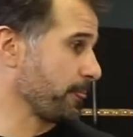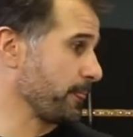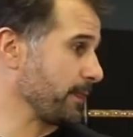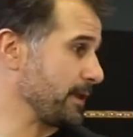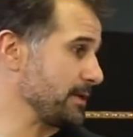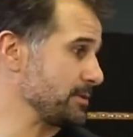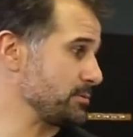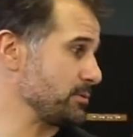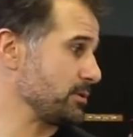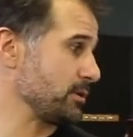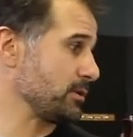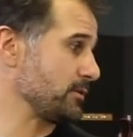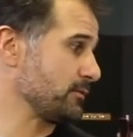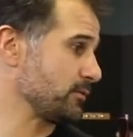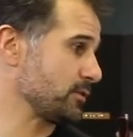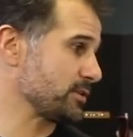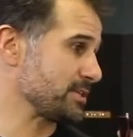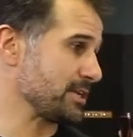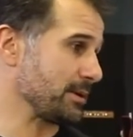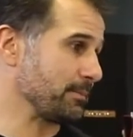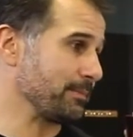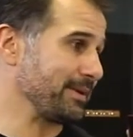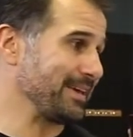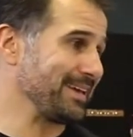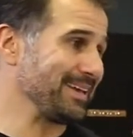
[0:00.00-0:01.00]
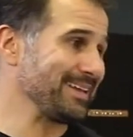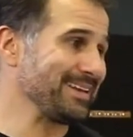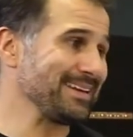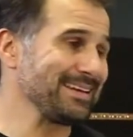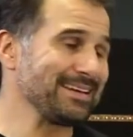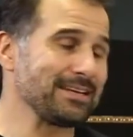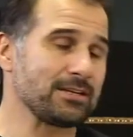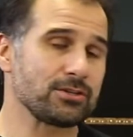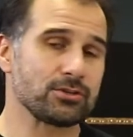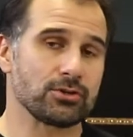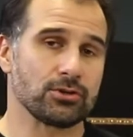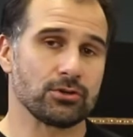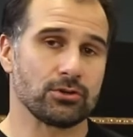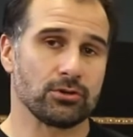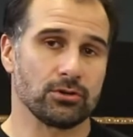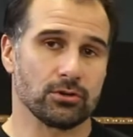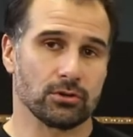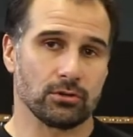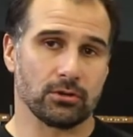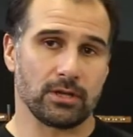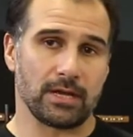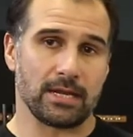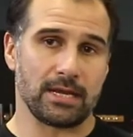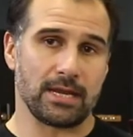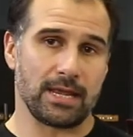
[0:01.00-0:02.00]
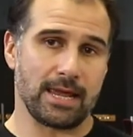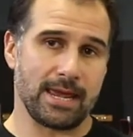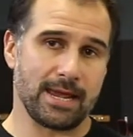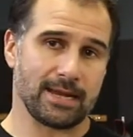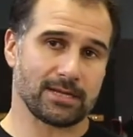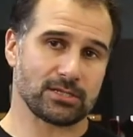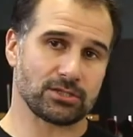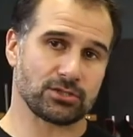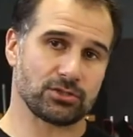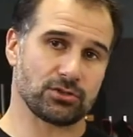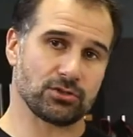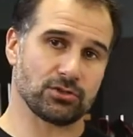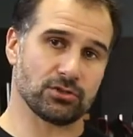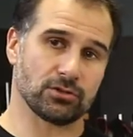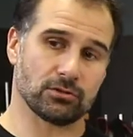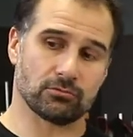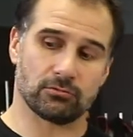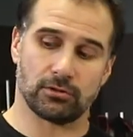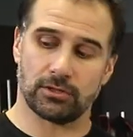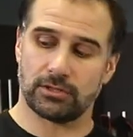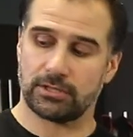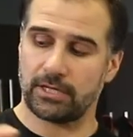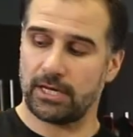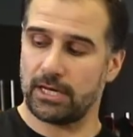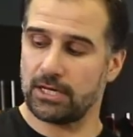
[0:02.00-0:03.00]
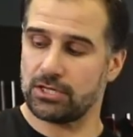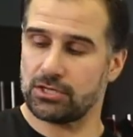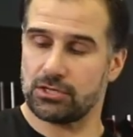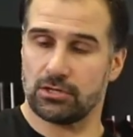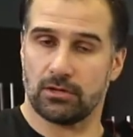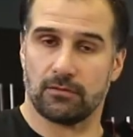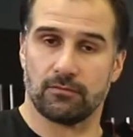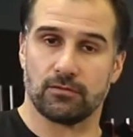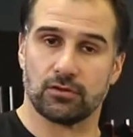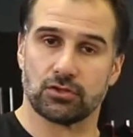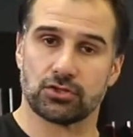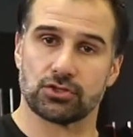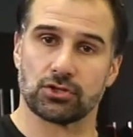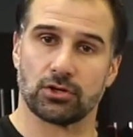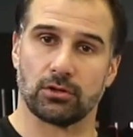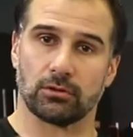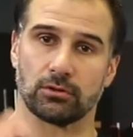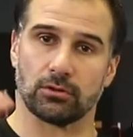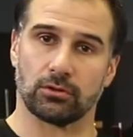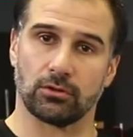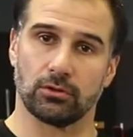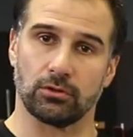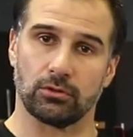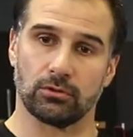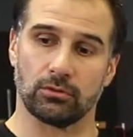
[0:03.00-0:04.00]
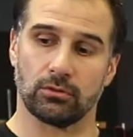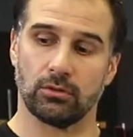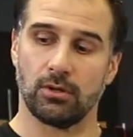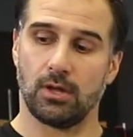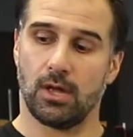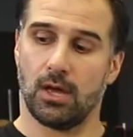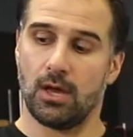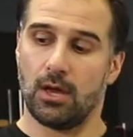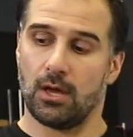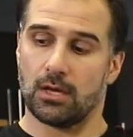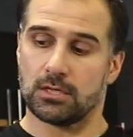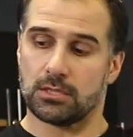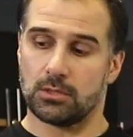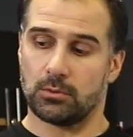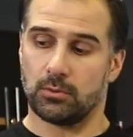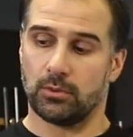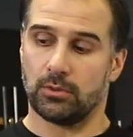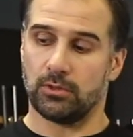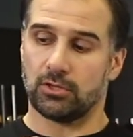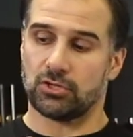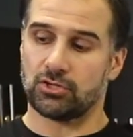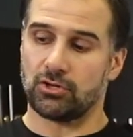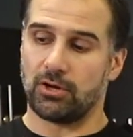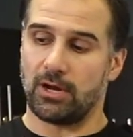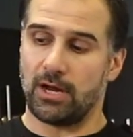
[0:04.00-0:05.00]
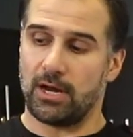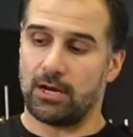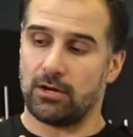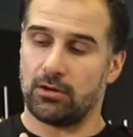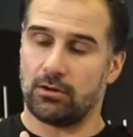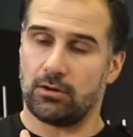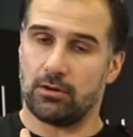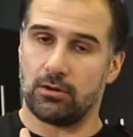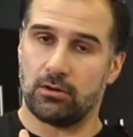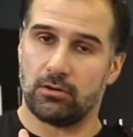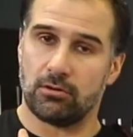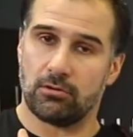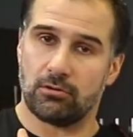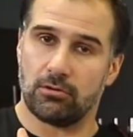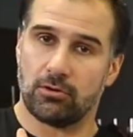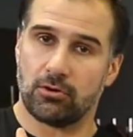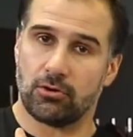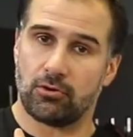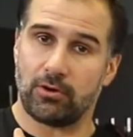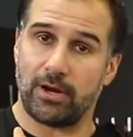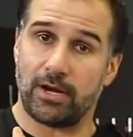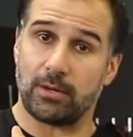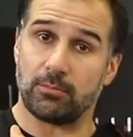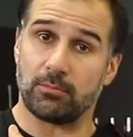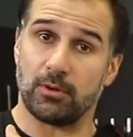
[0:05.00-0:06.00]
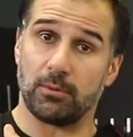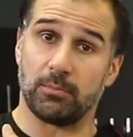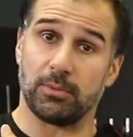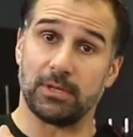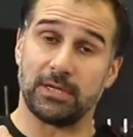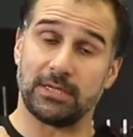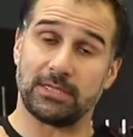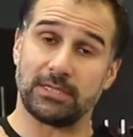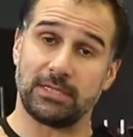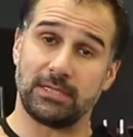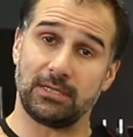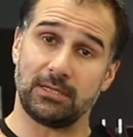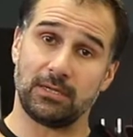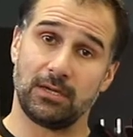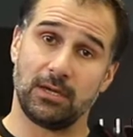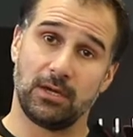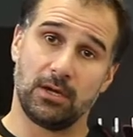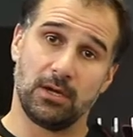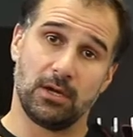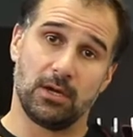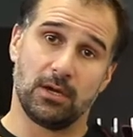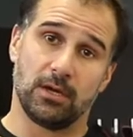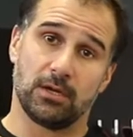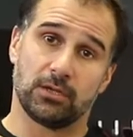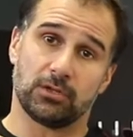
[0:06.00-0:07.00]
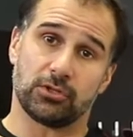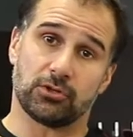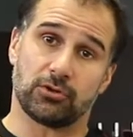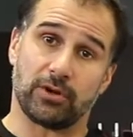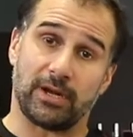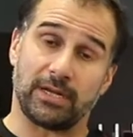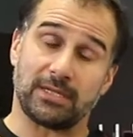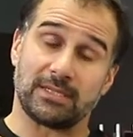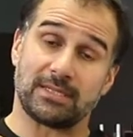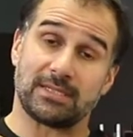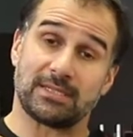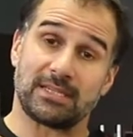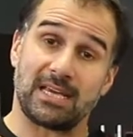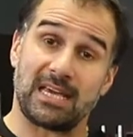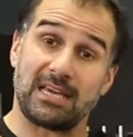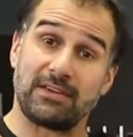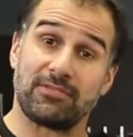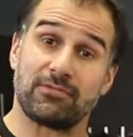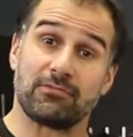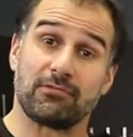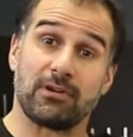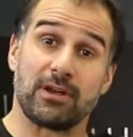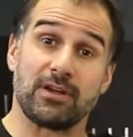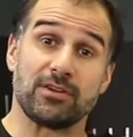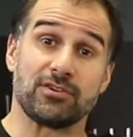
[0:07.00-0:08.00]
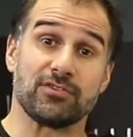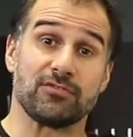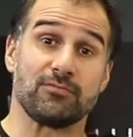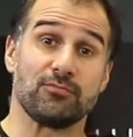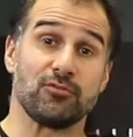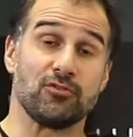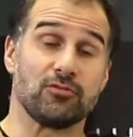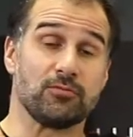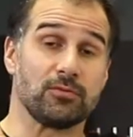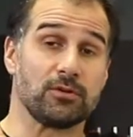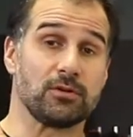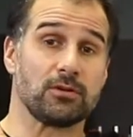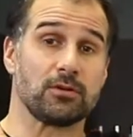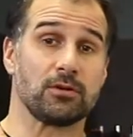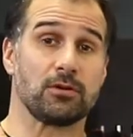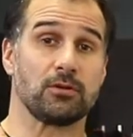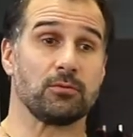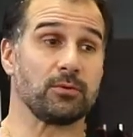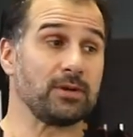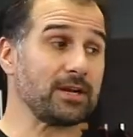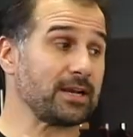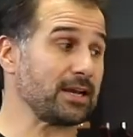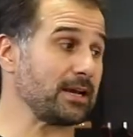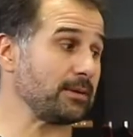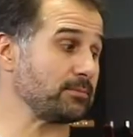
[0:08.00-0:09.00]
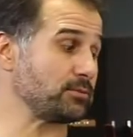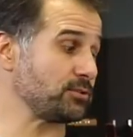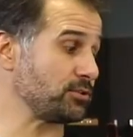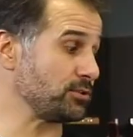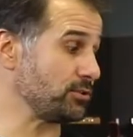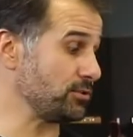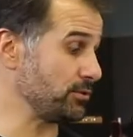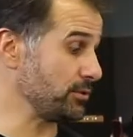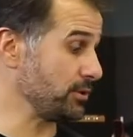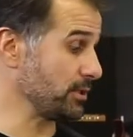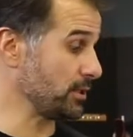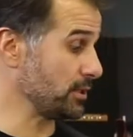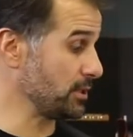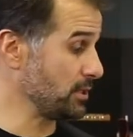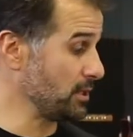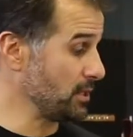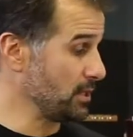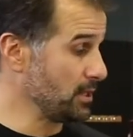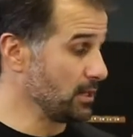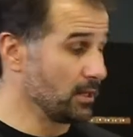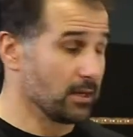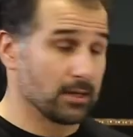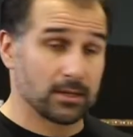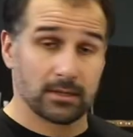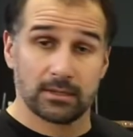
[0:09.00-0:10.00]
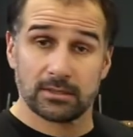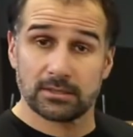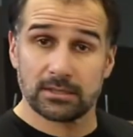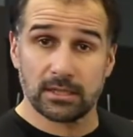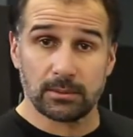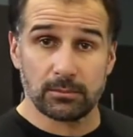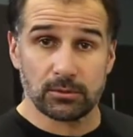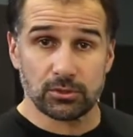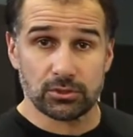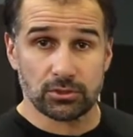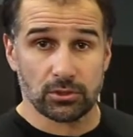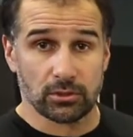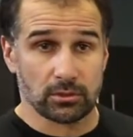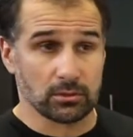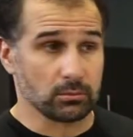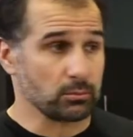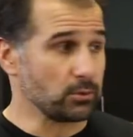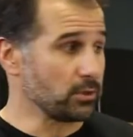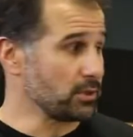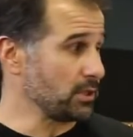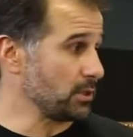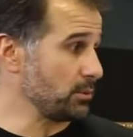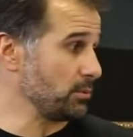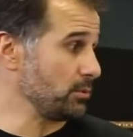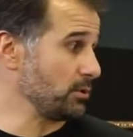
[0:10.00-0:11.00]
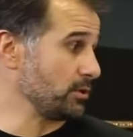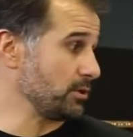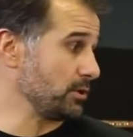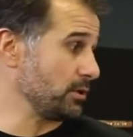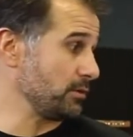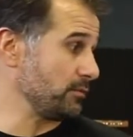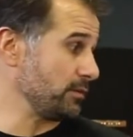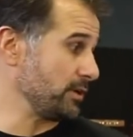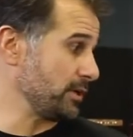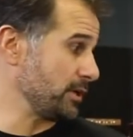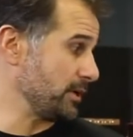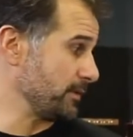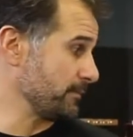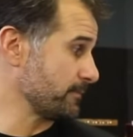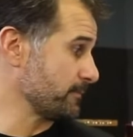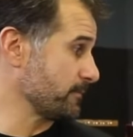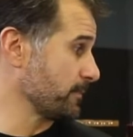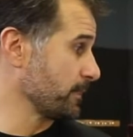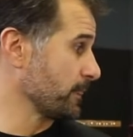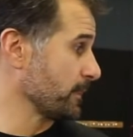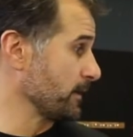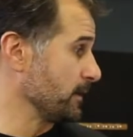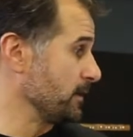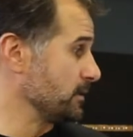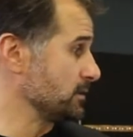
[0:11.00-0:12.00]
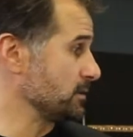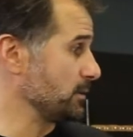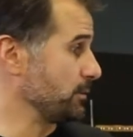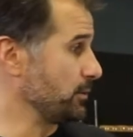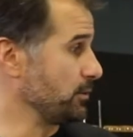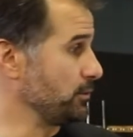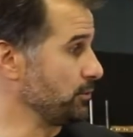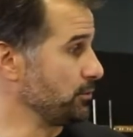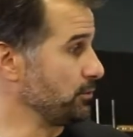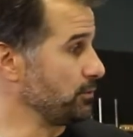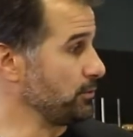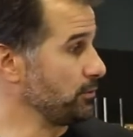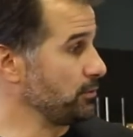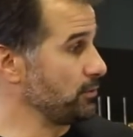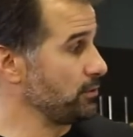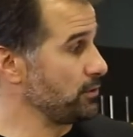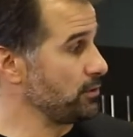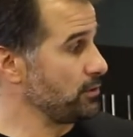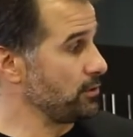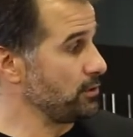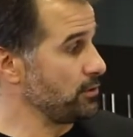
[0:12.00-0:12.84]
is we're looking for some internal and external rotation of the shoulder girdle. So we're trying to create mobility, to create safe range of movement when it comes to doing some of the shoulder work that we're looking over here. So we're going to do